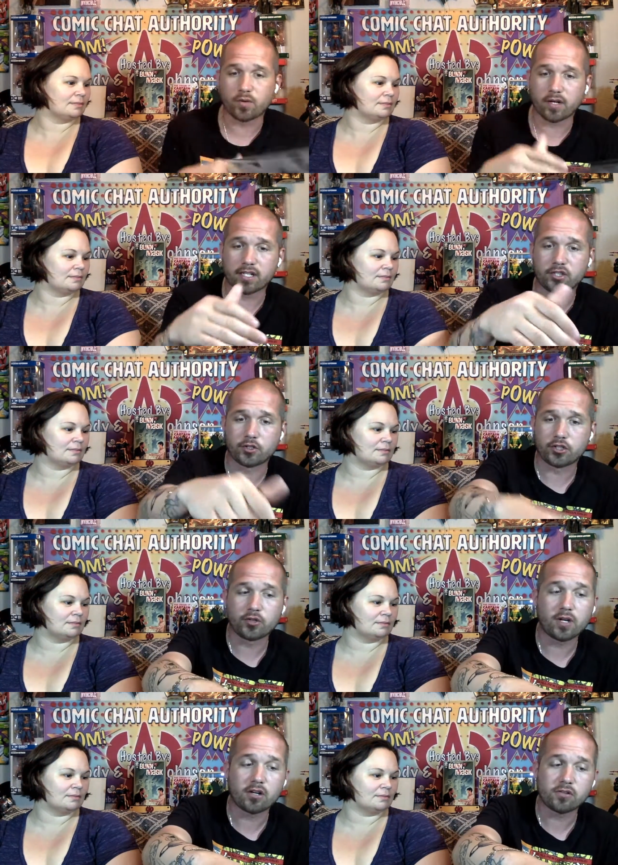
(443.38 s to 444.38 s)
Speaker 1: where issue
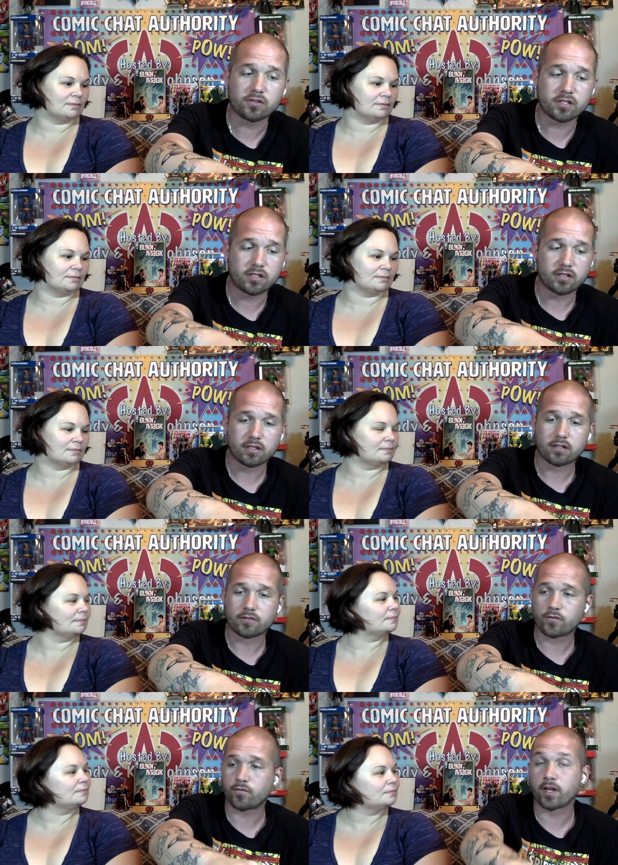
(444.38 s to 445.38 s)
two goes.
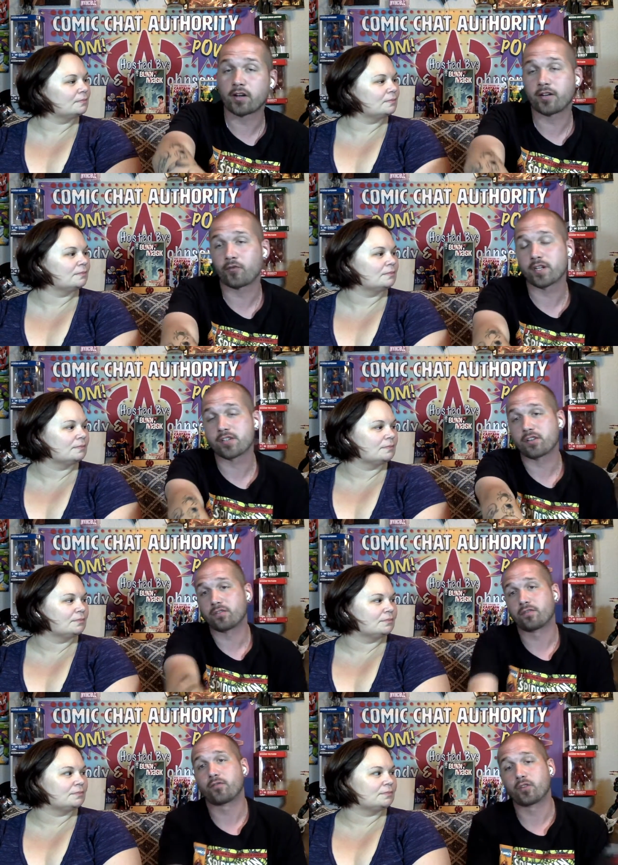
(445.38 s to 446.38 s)
Very
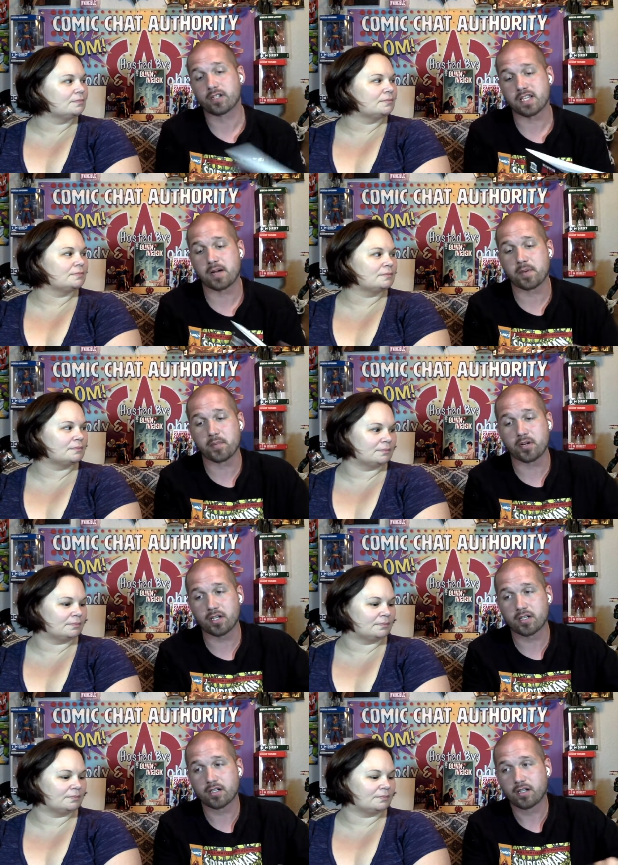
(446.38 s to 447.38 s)
original for a zombie
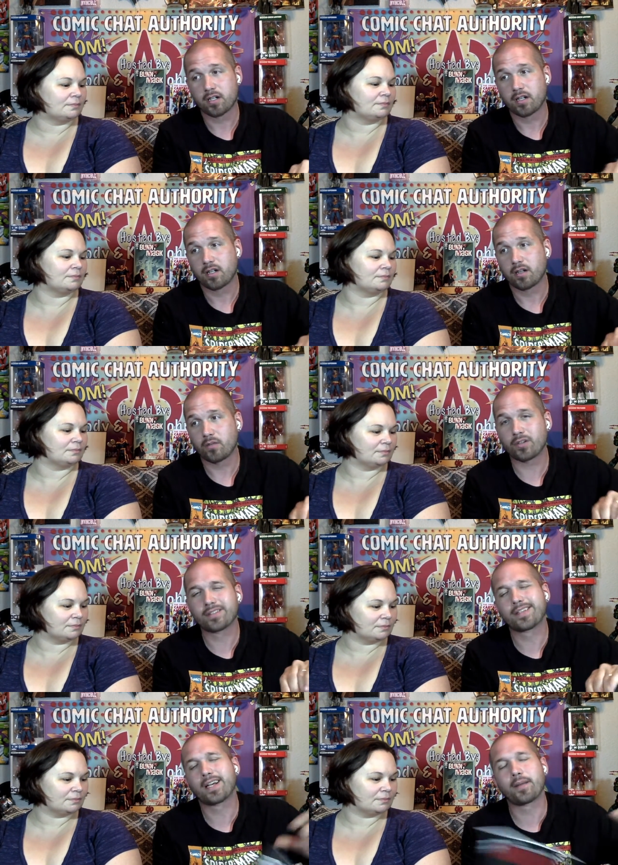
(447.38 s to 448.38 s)
book.
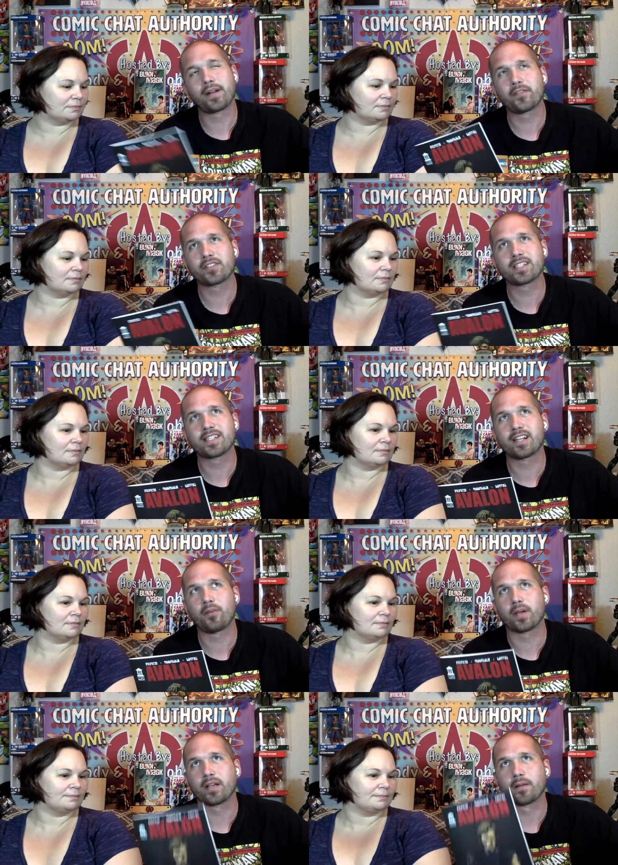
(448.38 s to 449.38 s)
Well, I'm not even gonna say
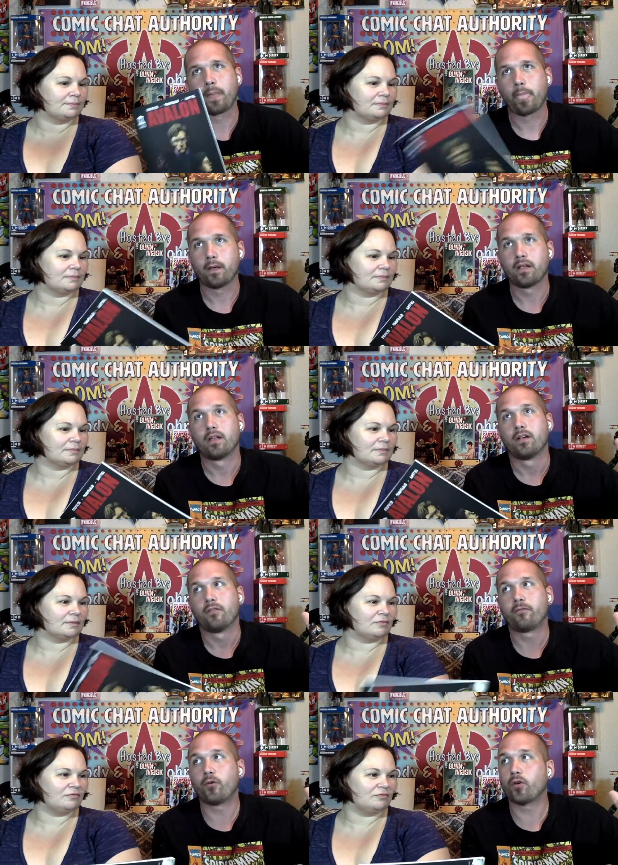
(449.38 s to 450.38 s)
zombie.
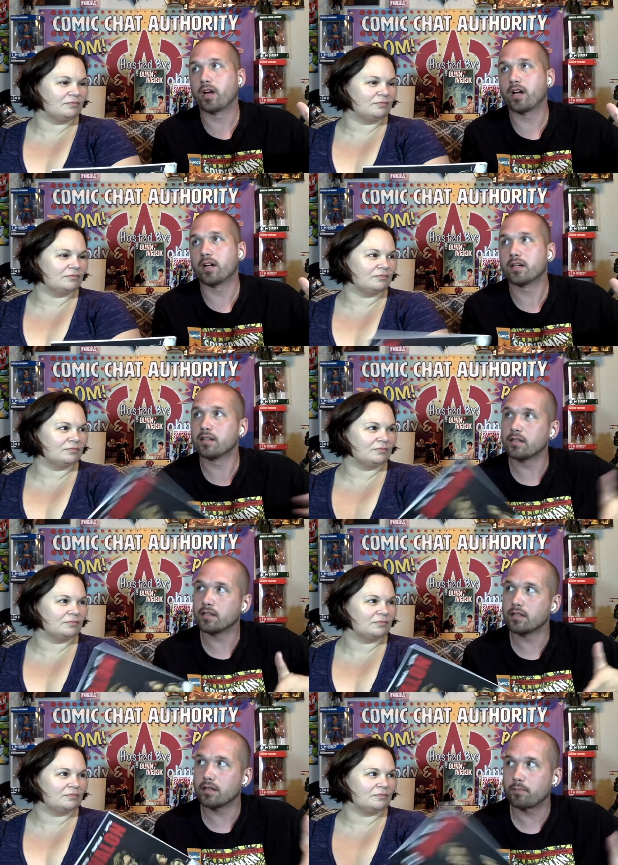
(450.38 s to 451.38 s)
For a
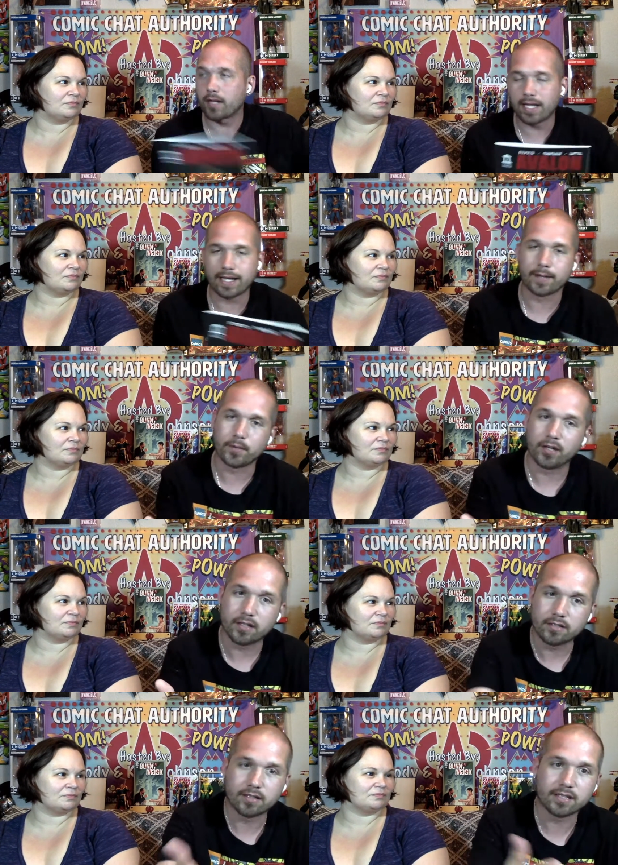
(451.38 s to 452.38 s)
plague book,
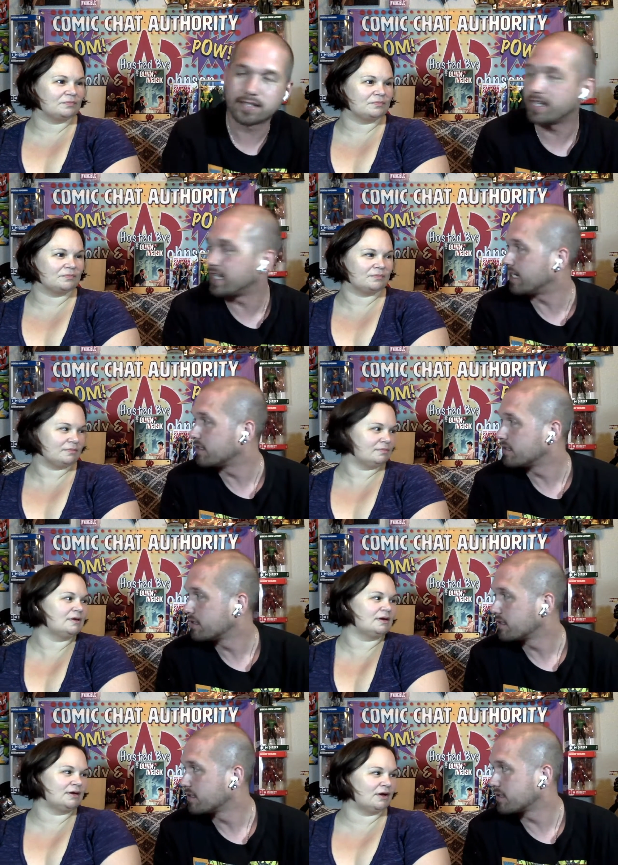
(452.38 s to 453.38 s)
let's say that.
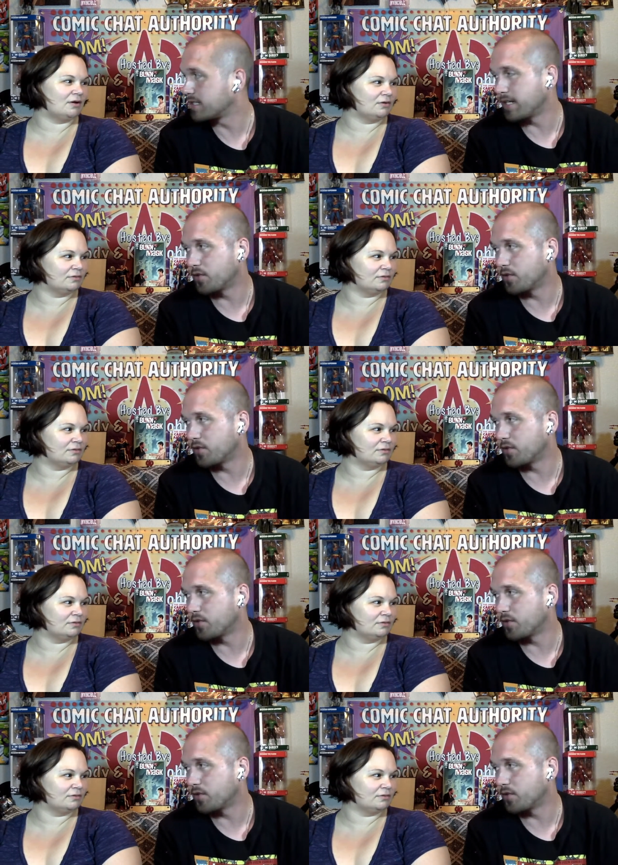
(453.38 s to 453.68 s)
Because I